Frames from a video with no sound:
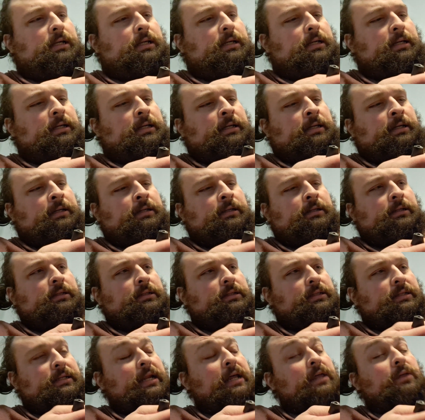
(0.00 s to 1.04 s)

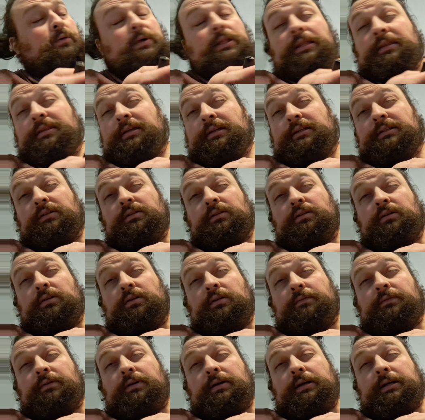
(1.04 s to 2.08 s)
There's another one I think is a little
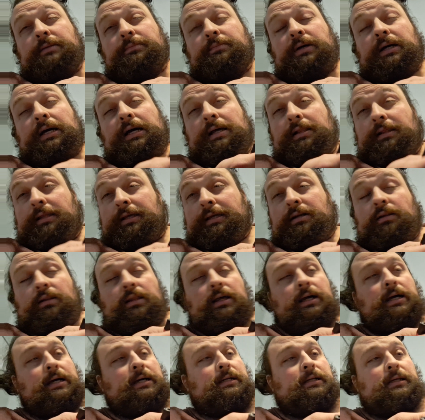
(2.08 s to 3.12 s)
overrated, but I like it a
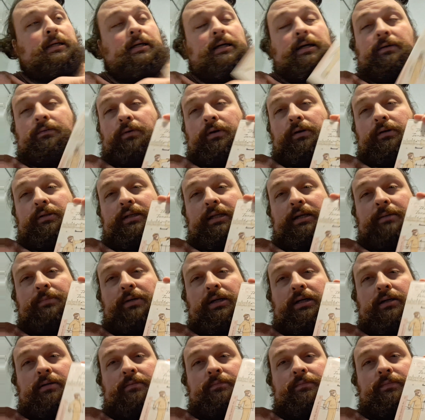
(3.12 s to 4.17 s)
lot. Royal
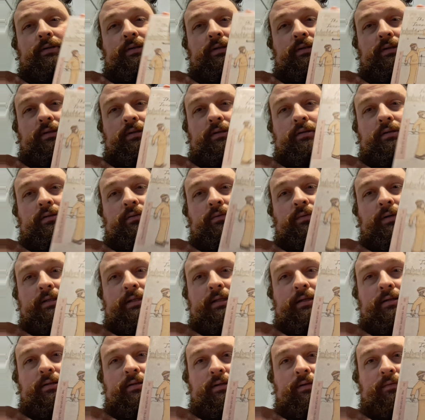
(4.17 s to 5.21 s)
Tenenbaums, Wes
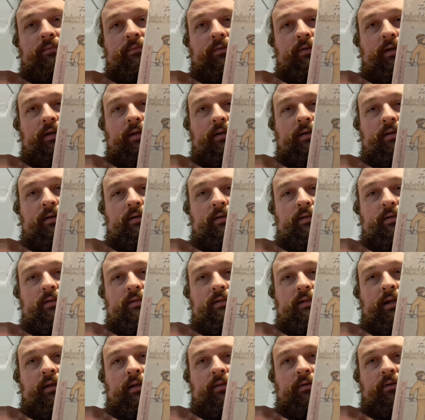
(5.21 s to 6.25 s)
Anderson flick. There's
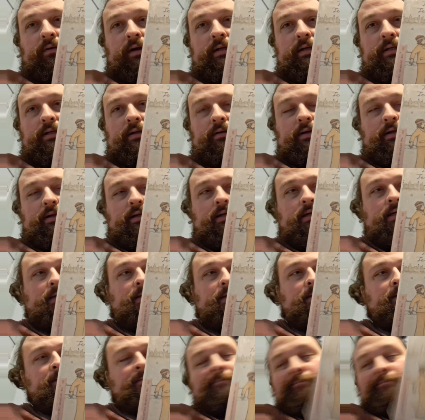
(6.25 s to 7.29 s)
another Criterion.